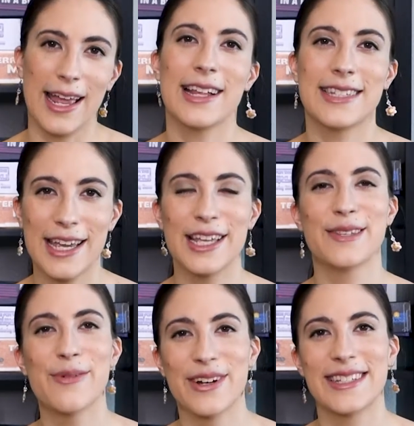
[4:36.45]
I'll say
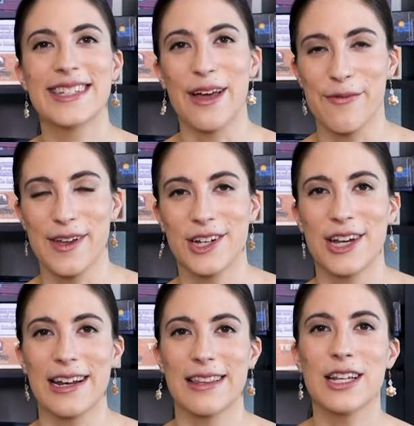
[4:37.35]
he's more selfish
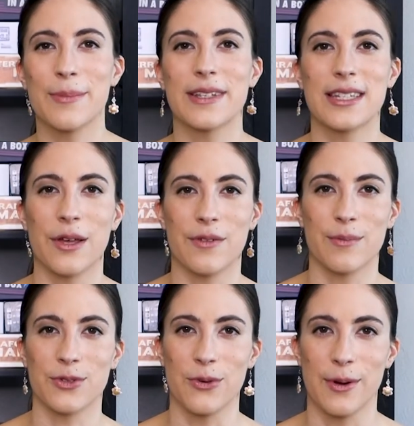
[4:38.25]
and a little bit
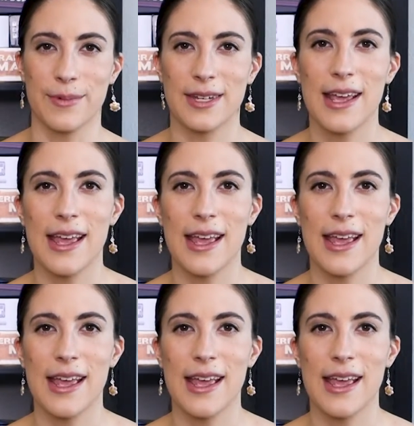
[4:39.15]
self-absorbed